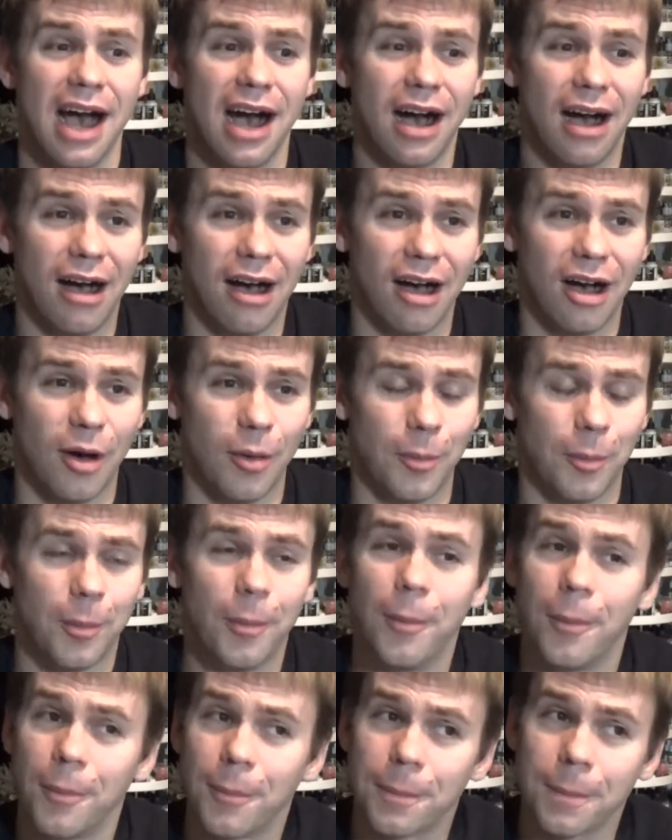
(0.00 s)

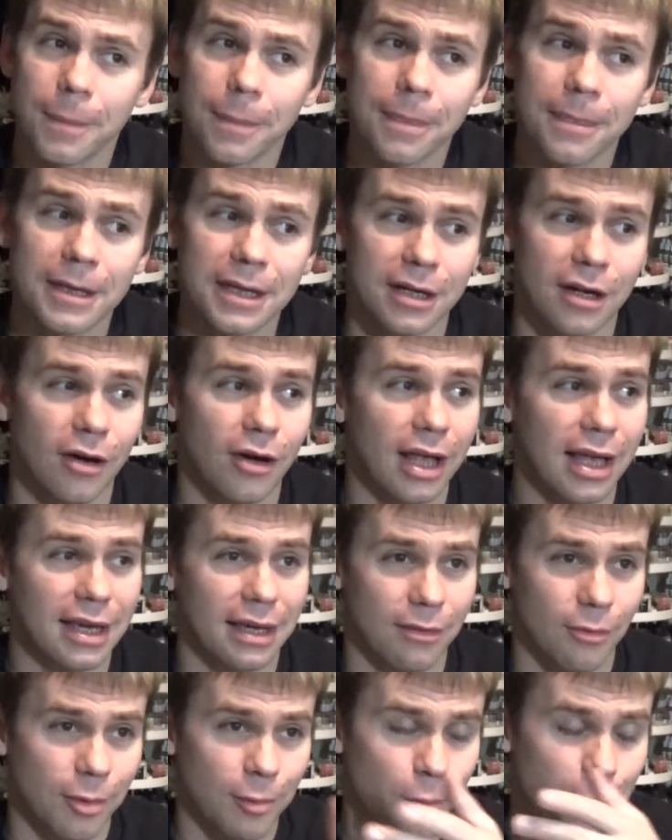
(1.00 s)

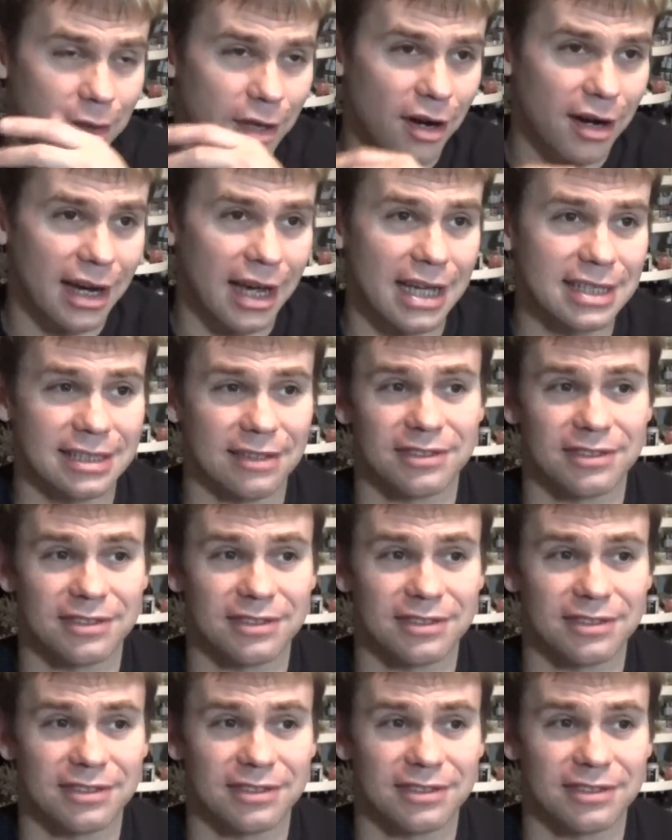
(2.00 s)
With our guys,